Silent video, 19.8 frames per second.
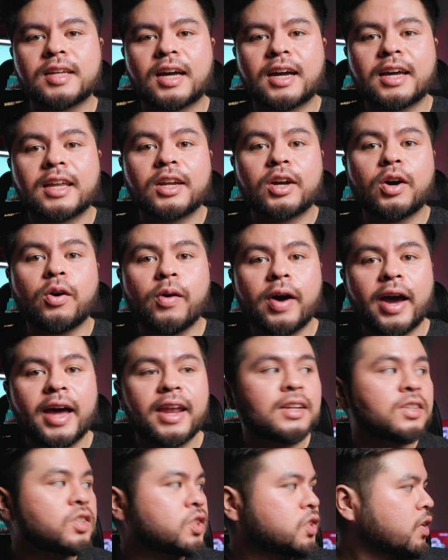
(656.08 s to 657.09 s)
I'm gonna go
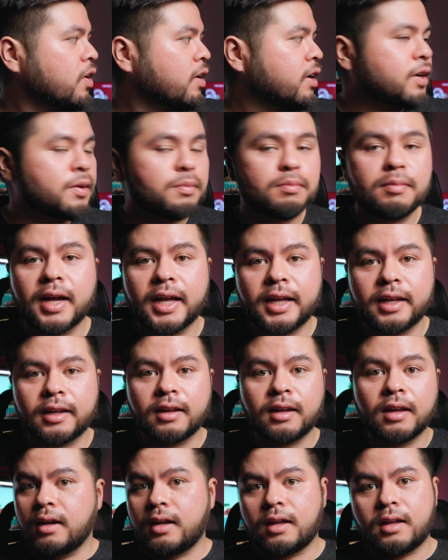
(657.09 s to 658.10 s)
ahead and start up
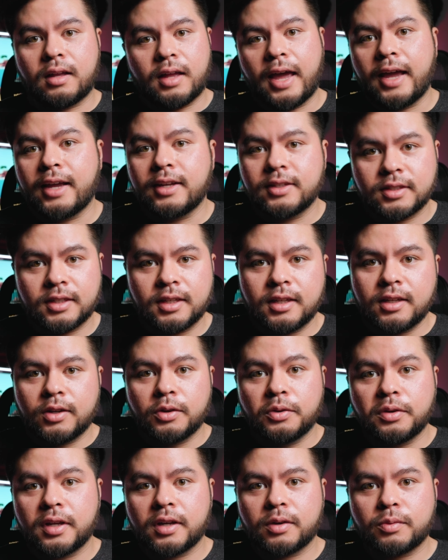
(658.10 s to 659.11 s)
my AC
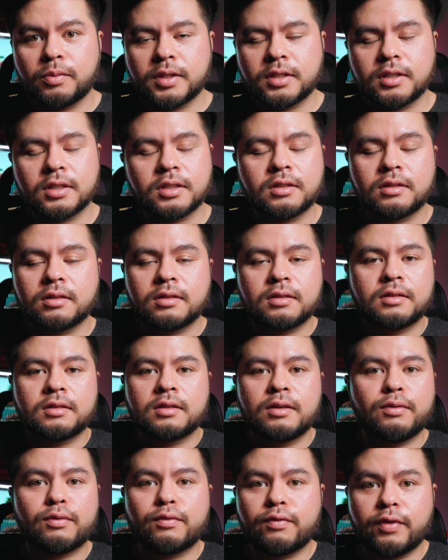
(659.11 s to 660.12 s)
unit, which is
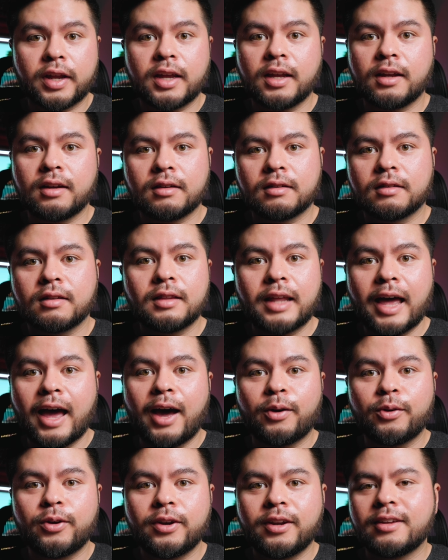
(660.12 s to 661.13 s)
freaking
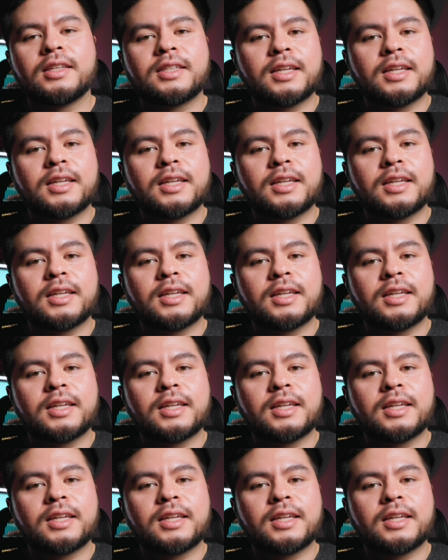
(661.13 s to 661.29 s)
loud.